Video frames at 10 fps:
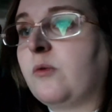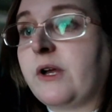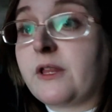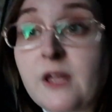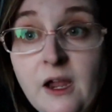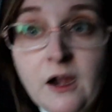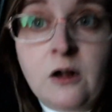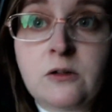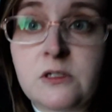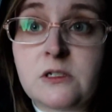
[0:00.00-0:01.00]
with the
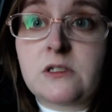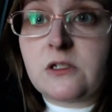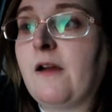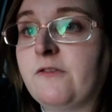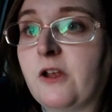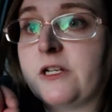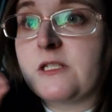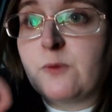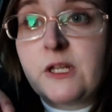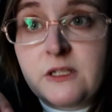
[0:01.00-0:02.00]
house. I have not
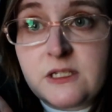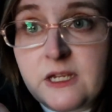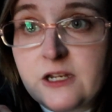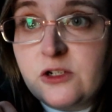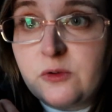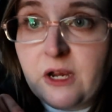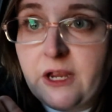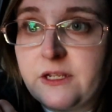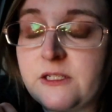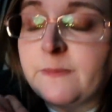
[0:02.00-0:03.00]
explained this yet, you
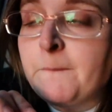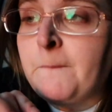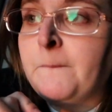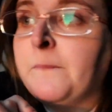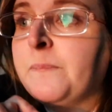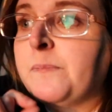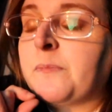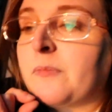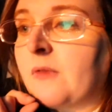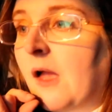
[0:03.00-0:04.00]
guys.
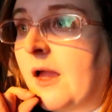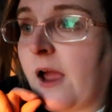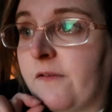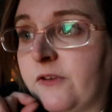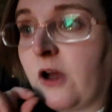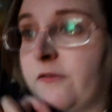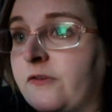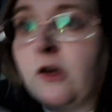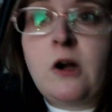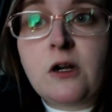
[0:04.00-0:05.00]
I have not
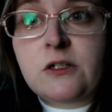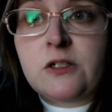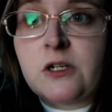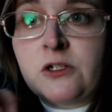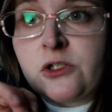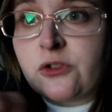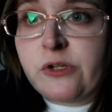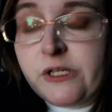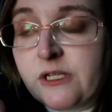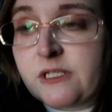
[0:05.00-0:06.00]
vlogged
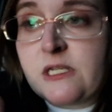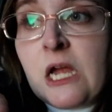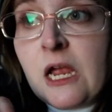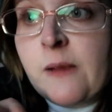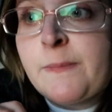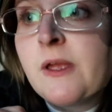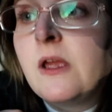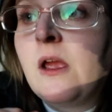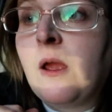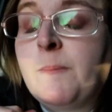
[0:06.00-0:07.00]
during this time,
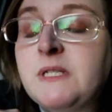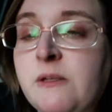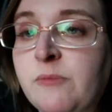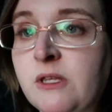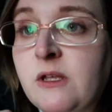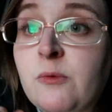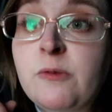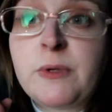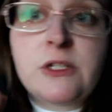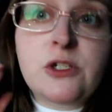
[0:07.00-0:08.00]
but something that
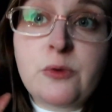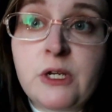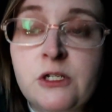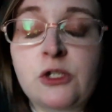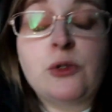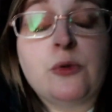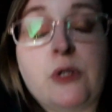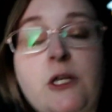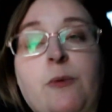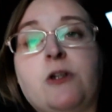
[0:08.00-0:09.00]
we've been doing to
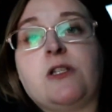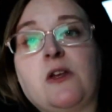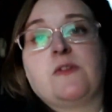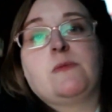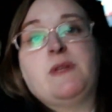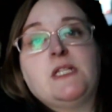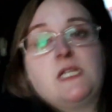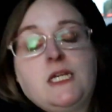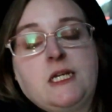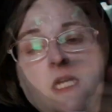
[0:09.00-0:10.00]
keep ourselves
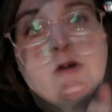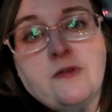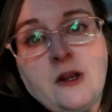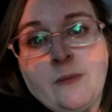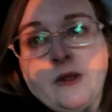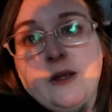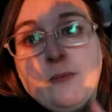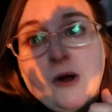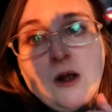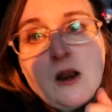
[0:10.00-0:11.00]
busy, our family
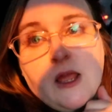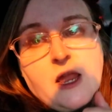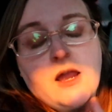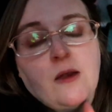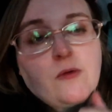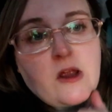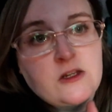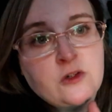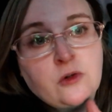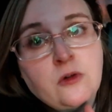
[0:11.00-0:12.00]
bought a
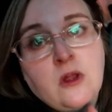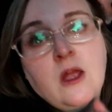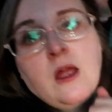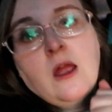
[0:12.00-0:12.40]
rental